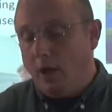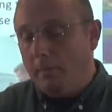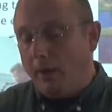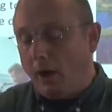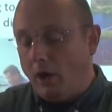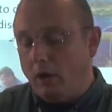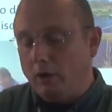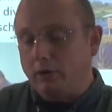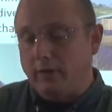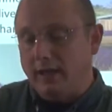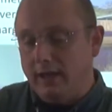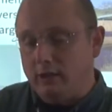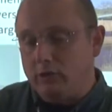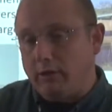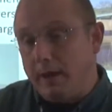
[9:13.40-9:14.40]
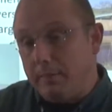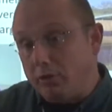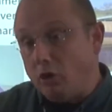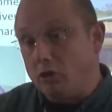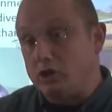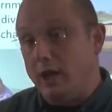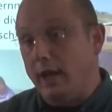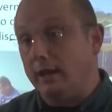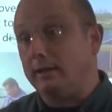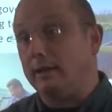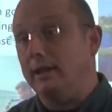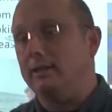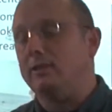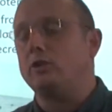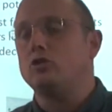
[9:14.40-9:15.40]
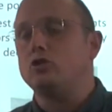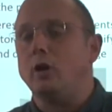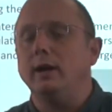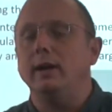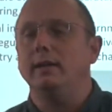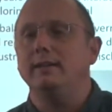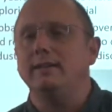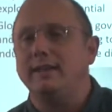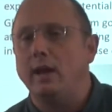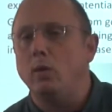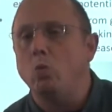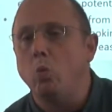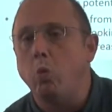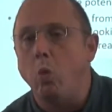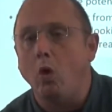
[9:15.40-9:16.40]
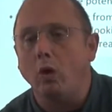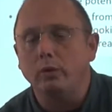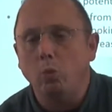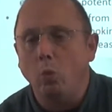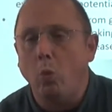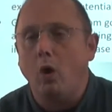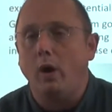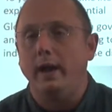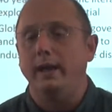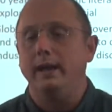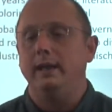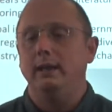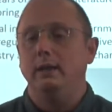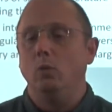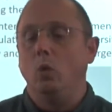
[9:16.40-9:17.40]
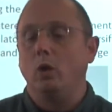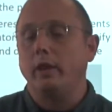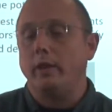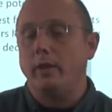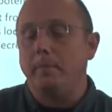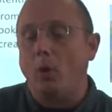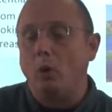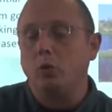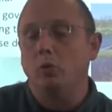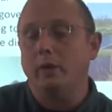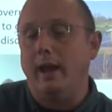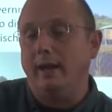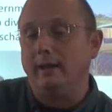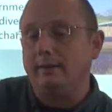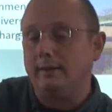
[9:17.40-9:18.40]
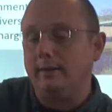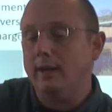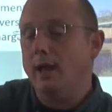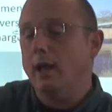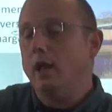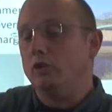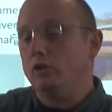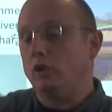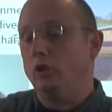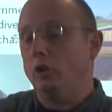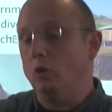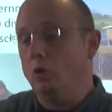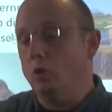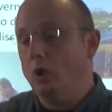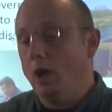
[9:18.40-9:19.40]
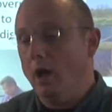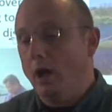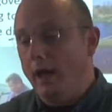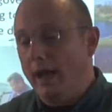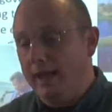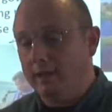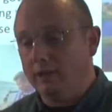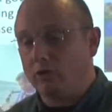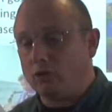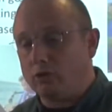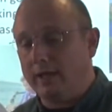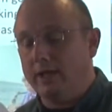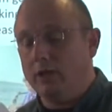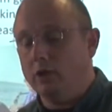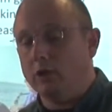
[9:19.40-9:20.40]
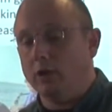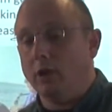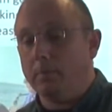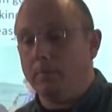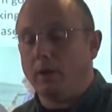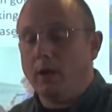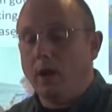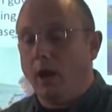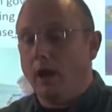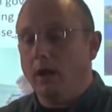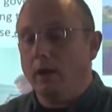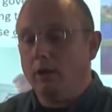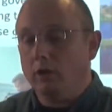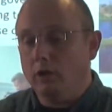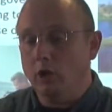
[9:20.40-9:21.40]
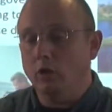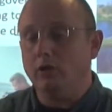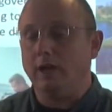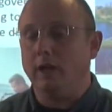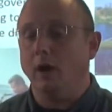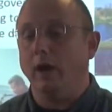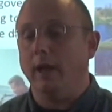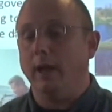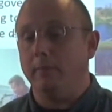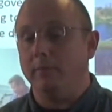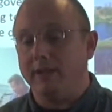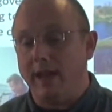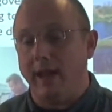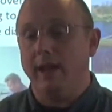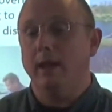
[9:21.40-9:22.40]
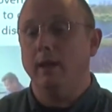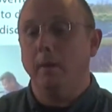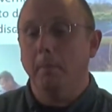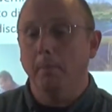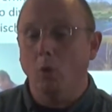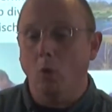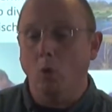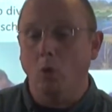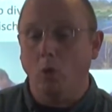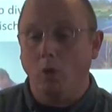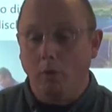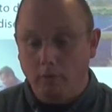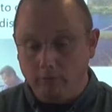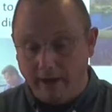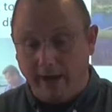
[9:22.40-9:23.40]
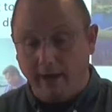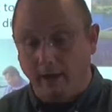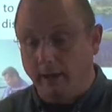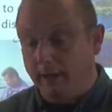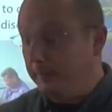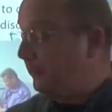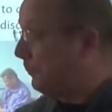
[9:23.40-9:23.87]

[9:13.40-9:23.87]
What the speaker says: part of the Integrate project is to try and understand what are the bottlenecks to industry in Europe using IMTA more regularly.